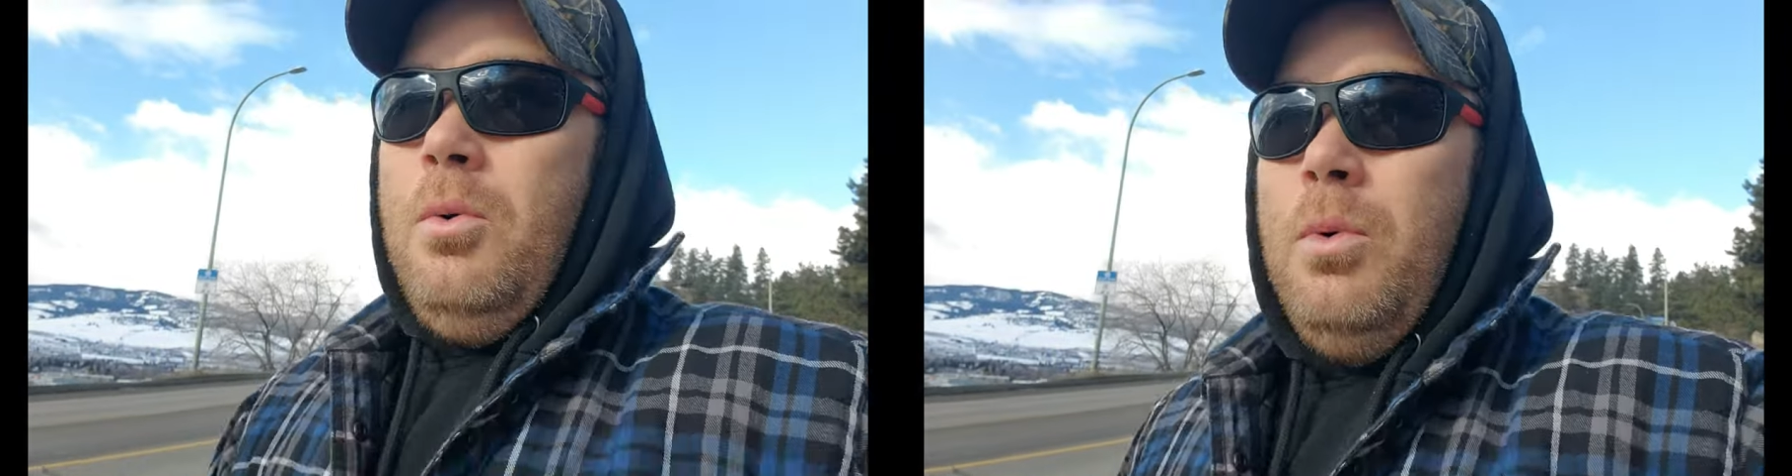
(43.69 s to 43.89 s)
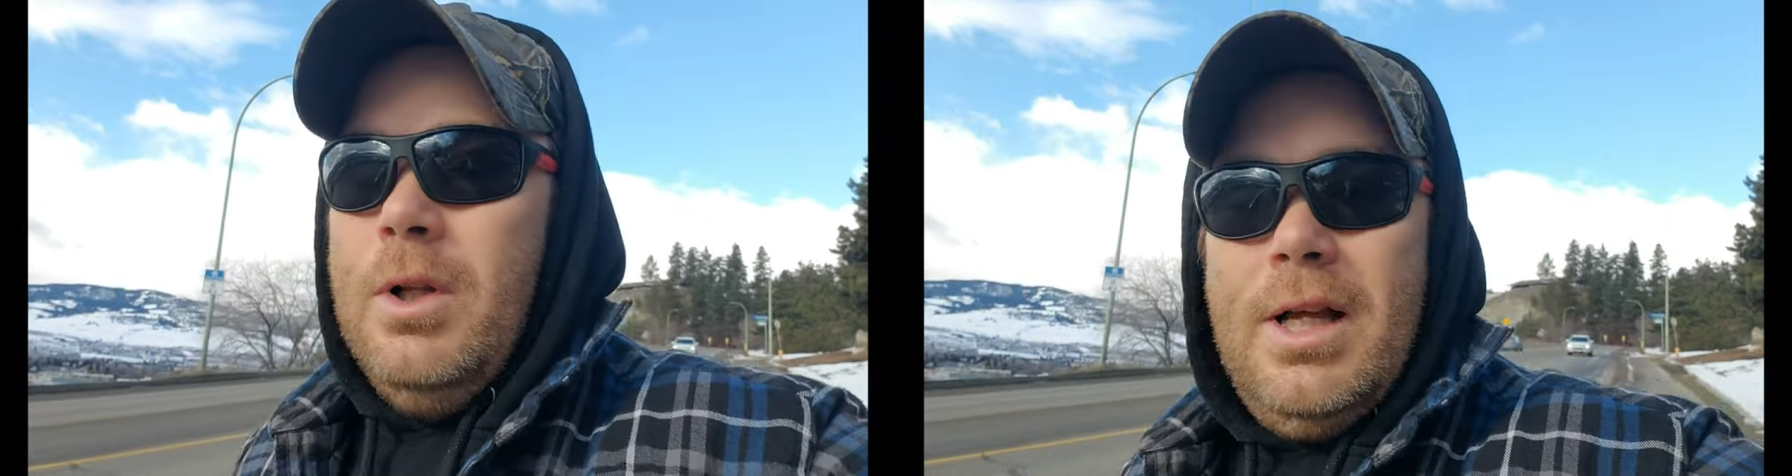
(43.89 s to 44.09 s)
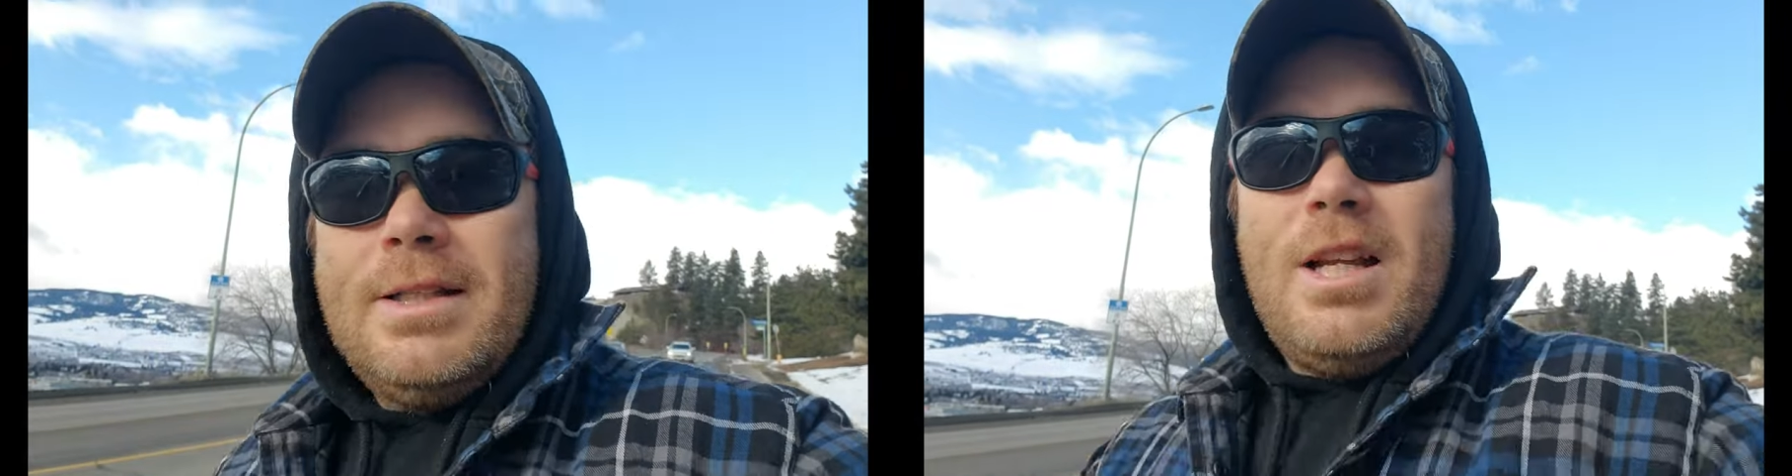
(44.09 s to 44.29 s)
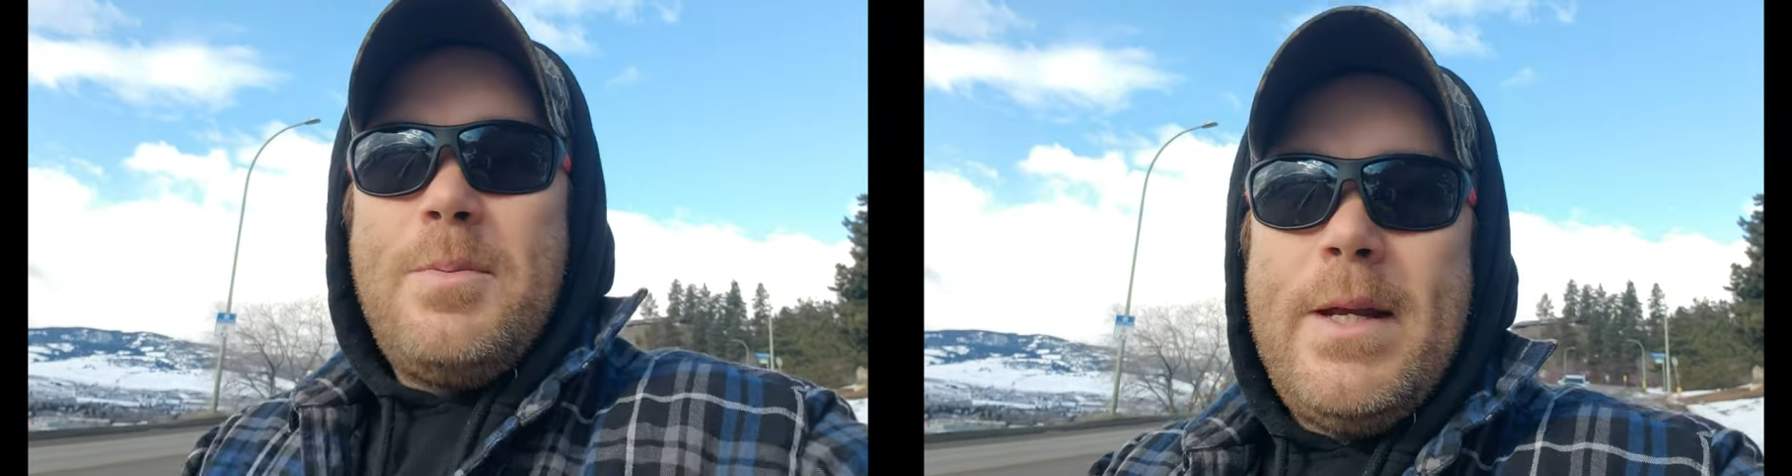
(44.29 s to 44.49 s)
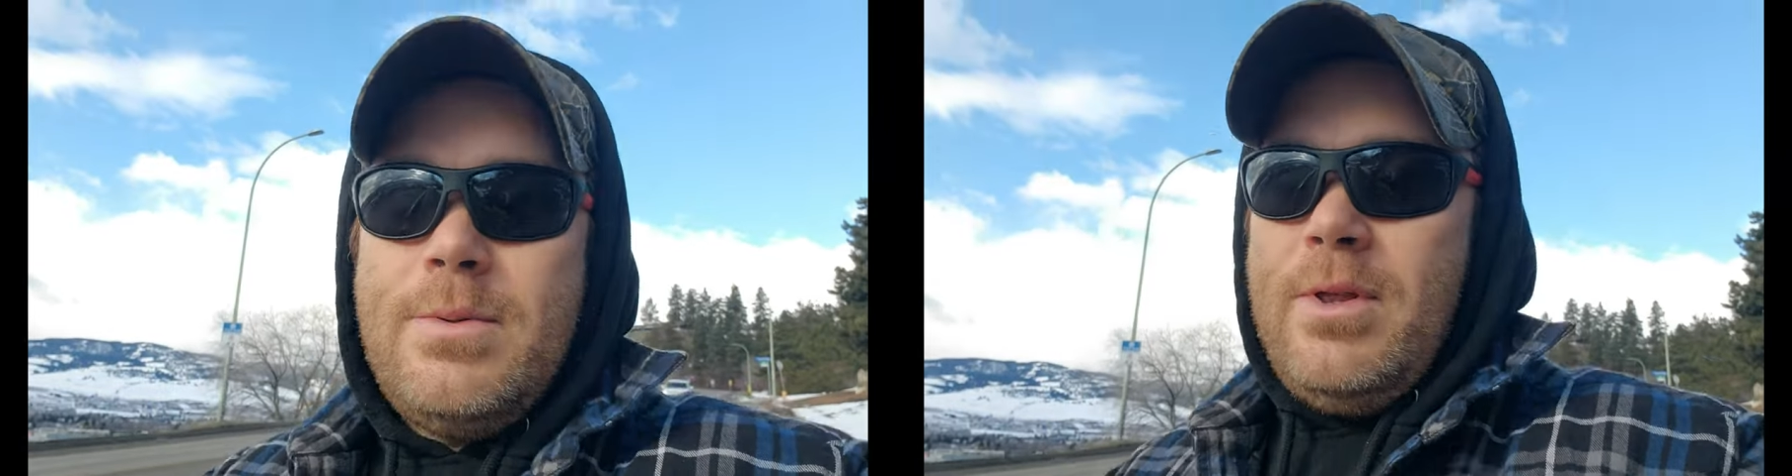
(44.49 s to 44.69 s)
We'll touch
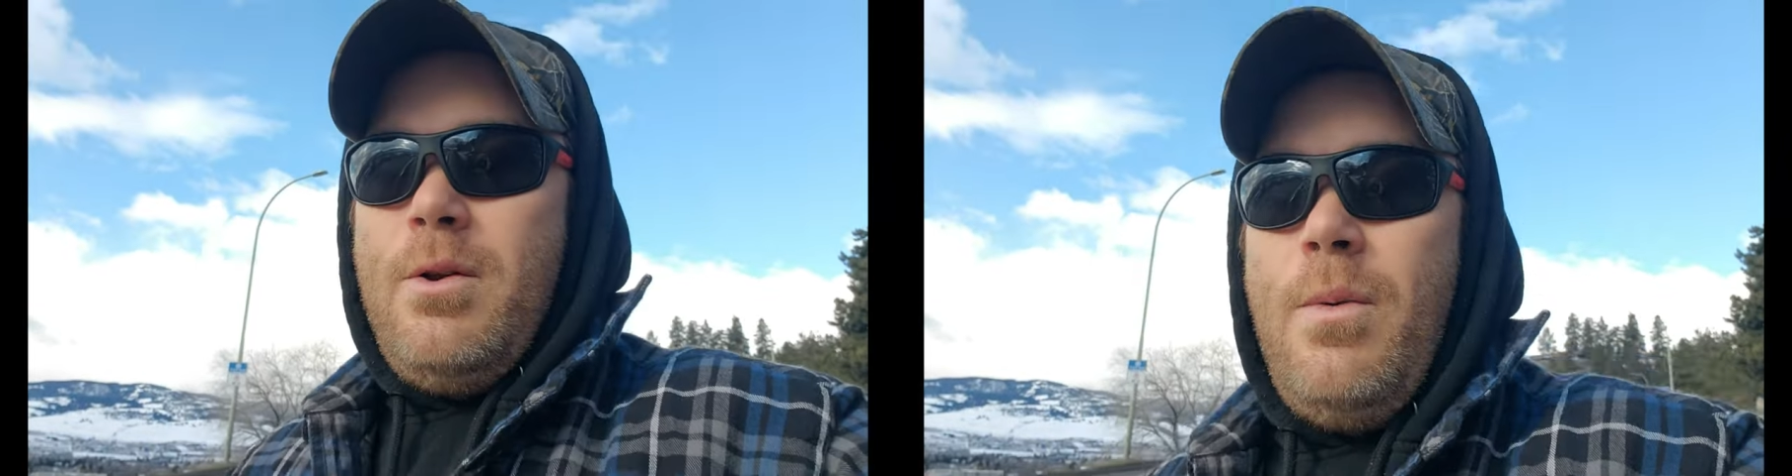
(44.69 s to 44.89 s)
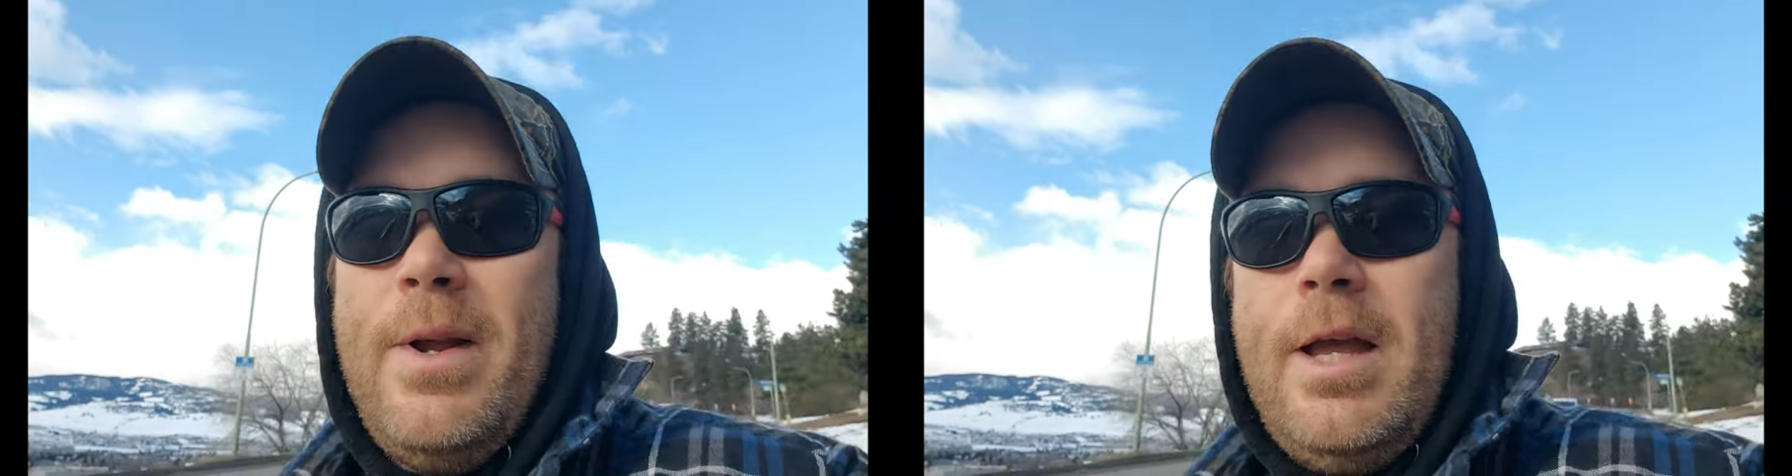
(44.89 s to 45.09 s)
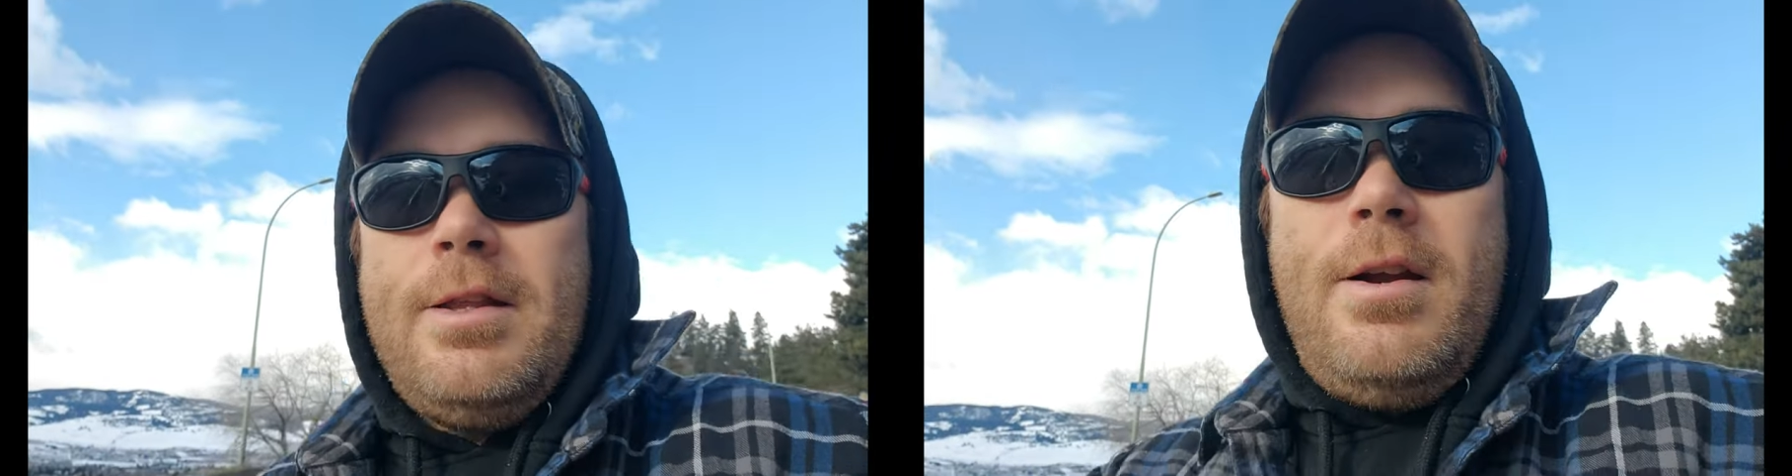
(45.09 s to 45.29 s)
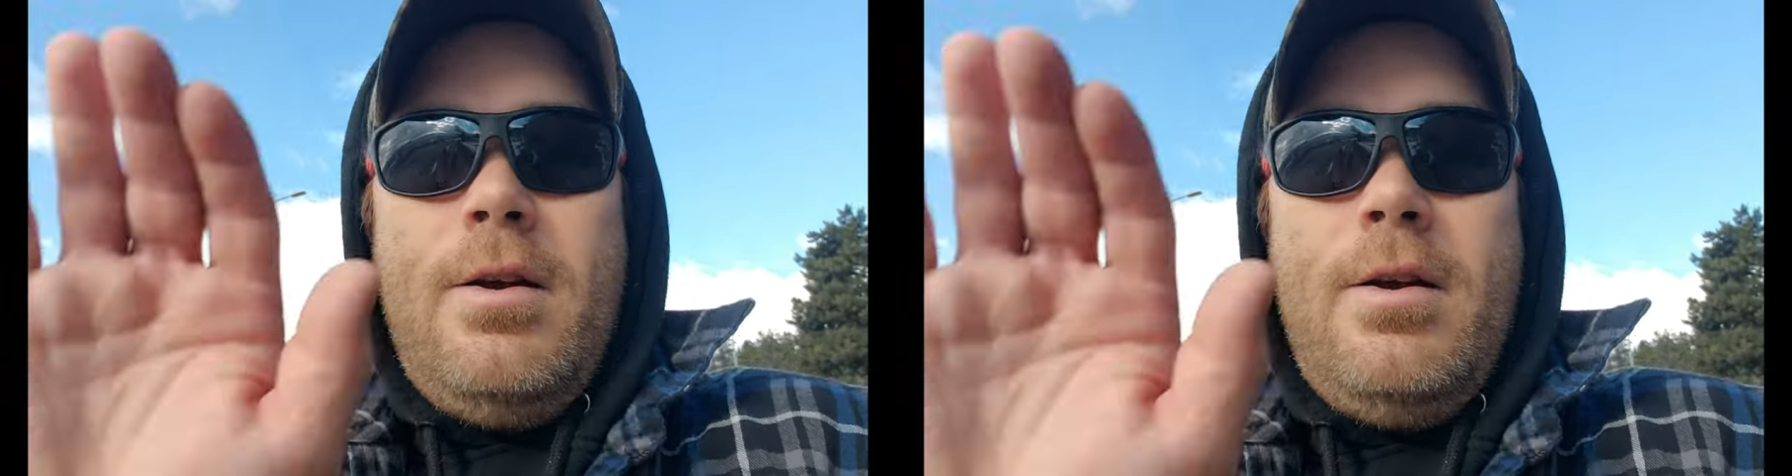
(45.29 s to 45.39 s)
base with you when we get there.